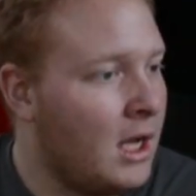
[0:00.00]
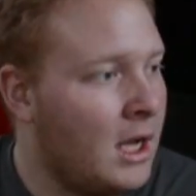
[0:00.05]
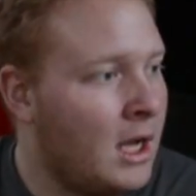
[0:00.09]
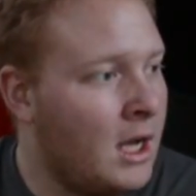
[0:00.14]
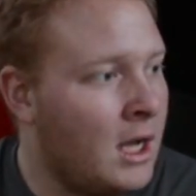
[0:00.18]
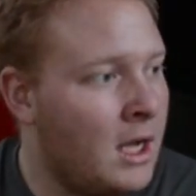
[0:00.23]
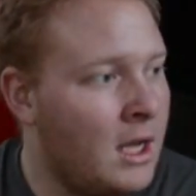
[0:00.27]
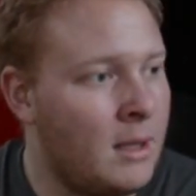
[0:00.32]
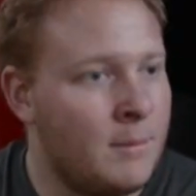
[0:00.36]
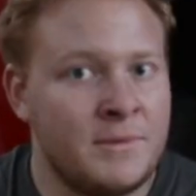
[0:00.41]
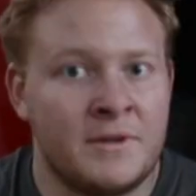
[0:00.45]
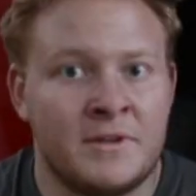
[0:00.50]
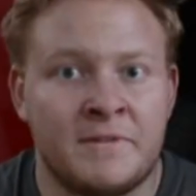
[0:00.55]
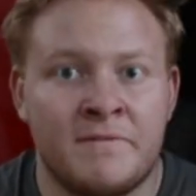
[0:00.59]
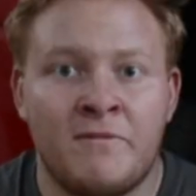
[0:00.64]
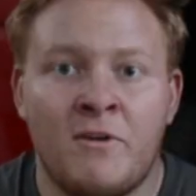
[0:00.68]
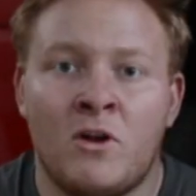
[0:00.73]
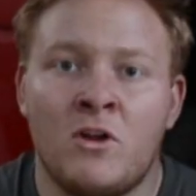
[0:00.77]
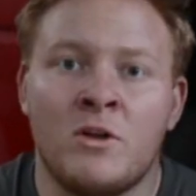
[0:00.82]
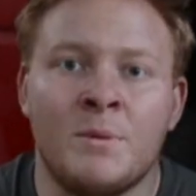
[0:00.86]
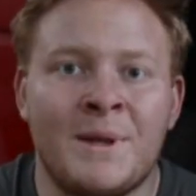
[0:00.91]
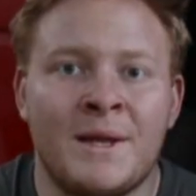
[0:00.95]
Um, you can
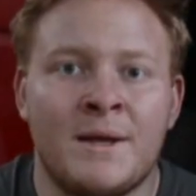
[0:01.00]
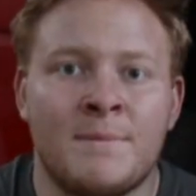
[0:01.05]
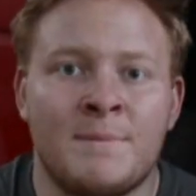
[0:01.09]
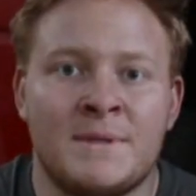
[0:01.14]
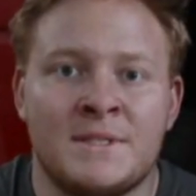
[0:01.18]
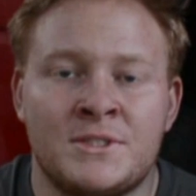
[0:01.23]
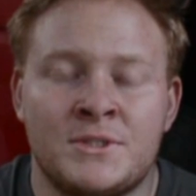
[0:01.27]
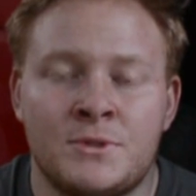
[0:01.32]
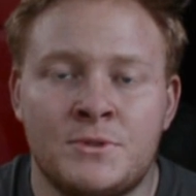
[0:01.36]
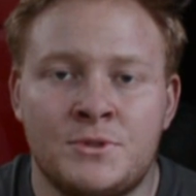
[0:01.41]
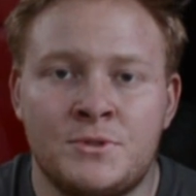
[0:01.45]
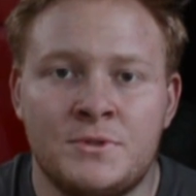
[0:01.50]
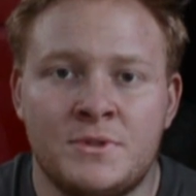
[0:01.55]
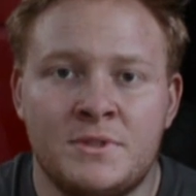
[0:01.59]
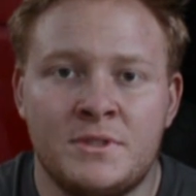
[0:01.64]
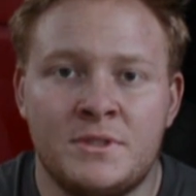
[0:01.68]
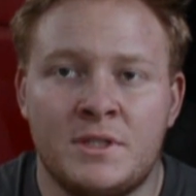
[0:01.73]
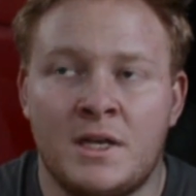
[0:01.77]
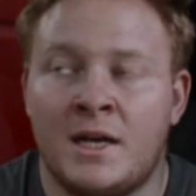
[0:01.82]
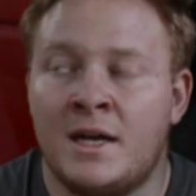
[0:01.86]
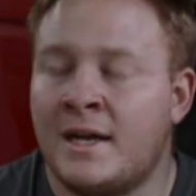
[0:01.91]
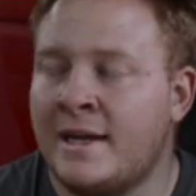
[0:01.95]
follow me on my
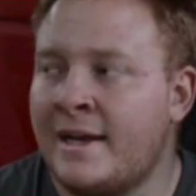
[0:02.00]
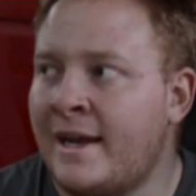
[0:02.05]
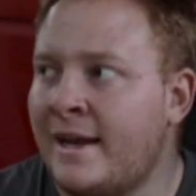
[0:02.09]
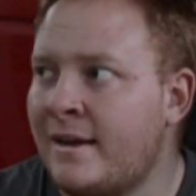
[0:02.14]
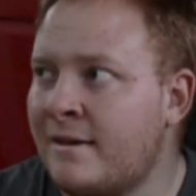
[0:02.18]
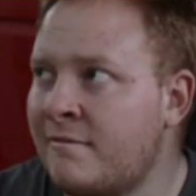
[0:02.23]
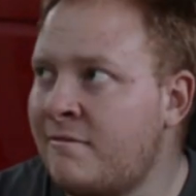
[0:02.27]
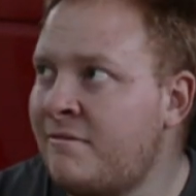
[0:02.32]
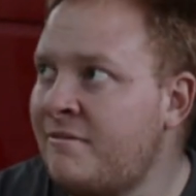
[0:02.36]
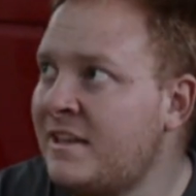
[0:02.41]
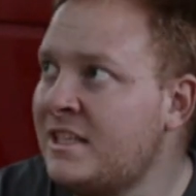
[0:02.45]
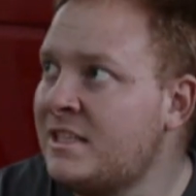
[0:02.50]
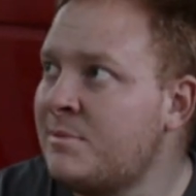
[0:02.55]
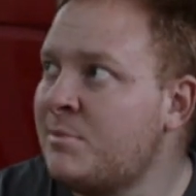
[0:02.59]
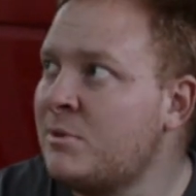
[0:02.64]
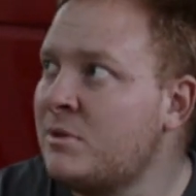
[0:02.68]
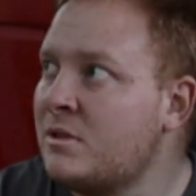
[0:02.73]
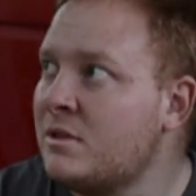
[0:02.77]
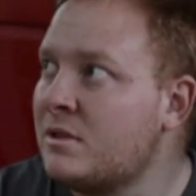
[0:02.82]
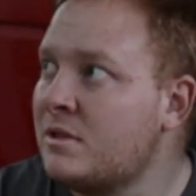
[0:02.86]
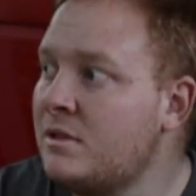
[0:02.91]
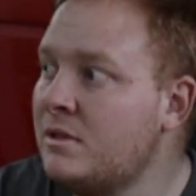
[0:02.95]
socials. Uh, I have
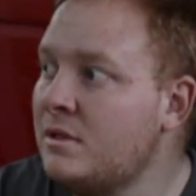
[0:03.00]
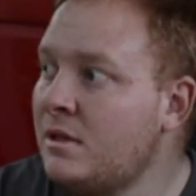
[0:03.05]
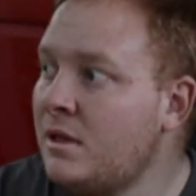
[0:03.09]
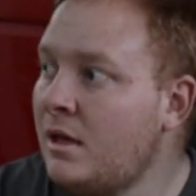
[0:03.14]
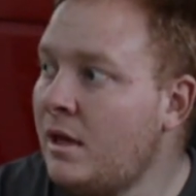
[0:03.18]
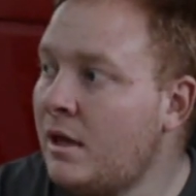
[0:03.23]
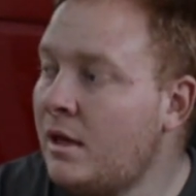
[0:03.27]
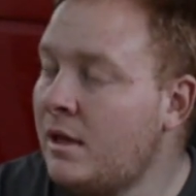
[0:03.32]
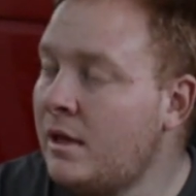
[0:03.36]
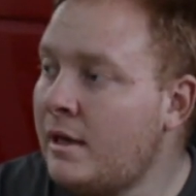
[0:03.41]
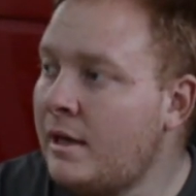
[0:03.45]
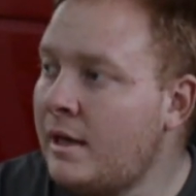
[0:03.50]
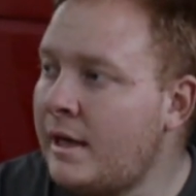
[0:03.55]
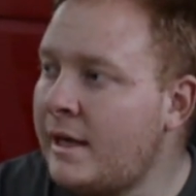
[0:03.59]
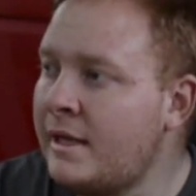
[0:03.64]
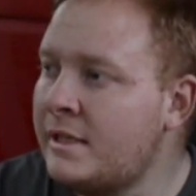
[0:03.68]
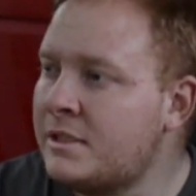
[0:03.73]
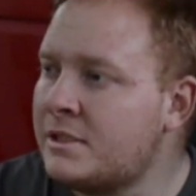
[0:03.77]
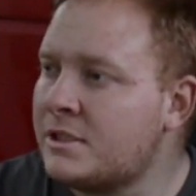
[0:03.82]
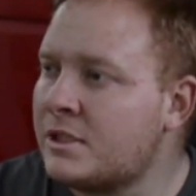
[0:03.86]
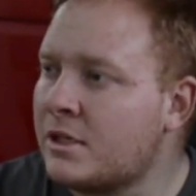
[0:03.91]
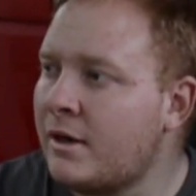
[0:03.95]
Facebook,
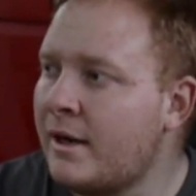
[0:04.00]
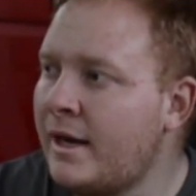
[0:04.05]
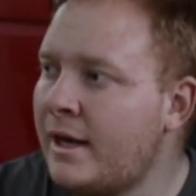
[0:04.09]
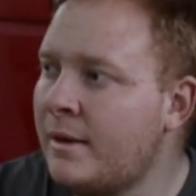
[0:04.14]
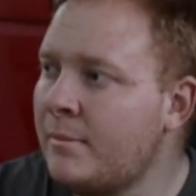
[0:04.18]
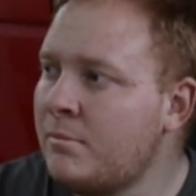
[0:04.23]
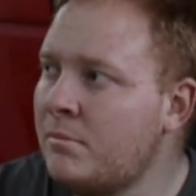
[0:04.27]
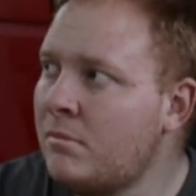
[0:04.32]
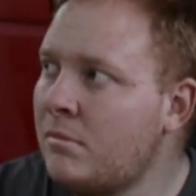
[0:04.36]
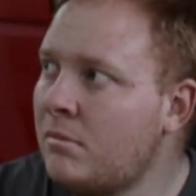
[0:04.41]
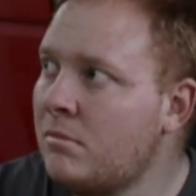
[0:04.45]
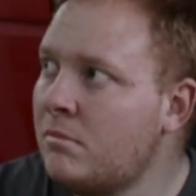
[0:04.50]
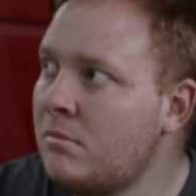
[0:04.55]
Instagram.